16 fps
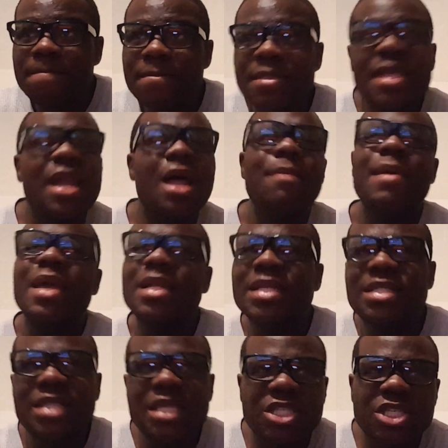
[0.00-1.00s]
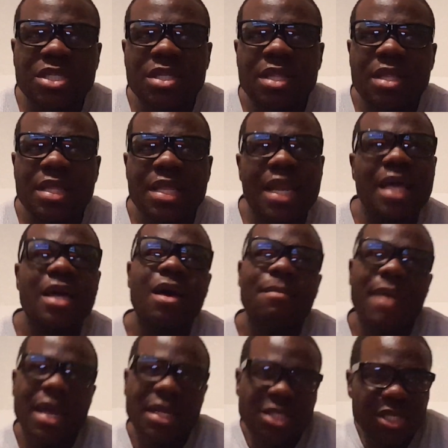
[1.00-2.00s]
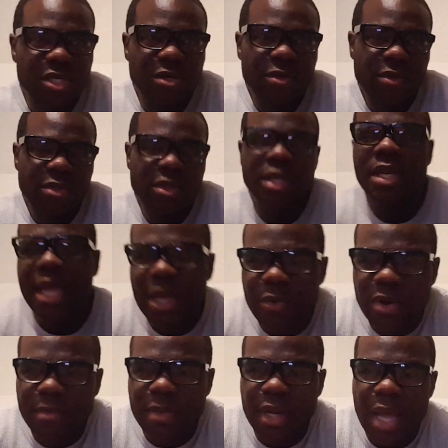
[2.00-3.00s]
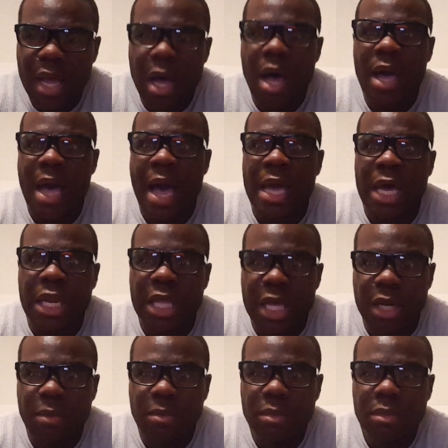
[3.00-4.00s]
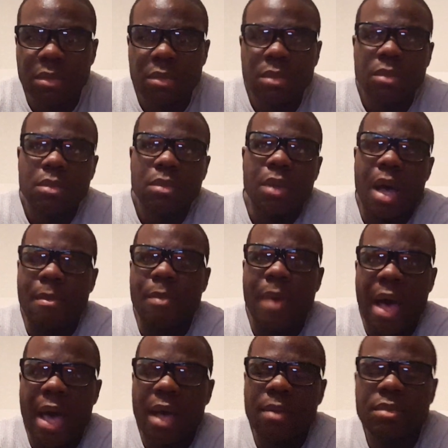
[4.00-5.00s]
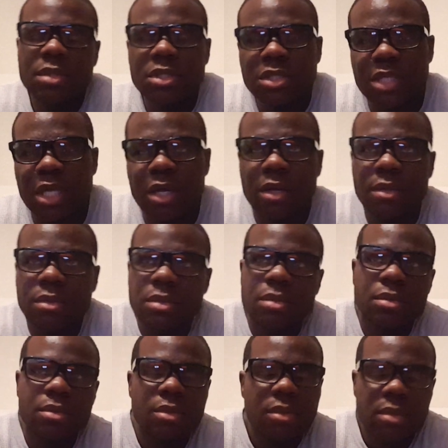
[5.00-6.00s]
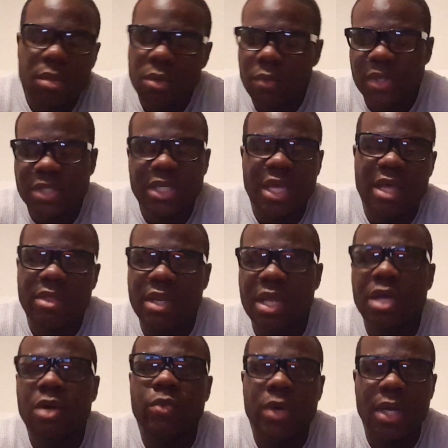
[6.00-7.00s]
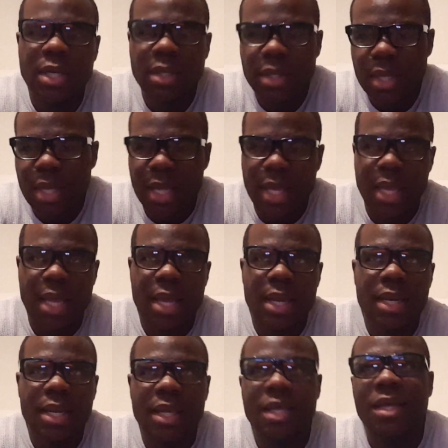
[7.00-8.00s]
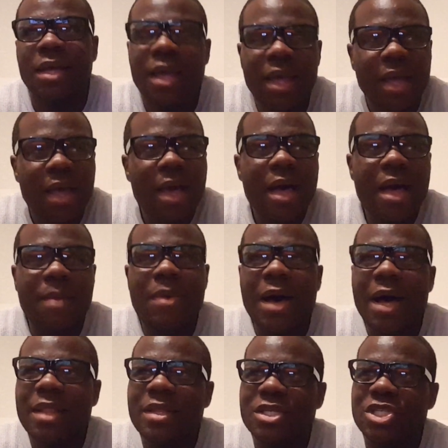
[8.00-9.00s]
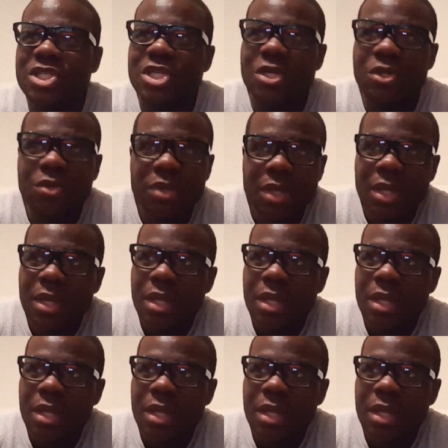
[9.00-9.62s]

Then I'll make a decision. Then I'll come back to you. The nigga would have been like, oh, I gotta get him. I'm gonna buy him. So once again, the nigga won, and I bought the shoe.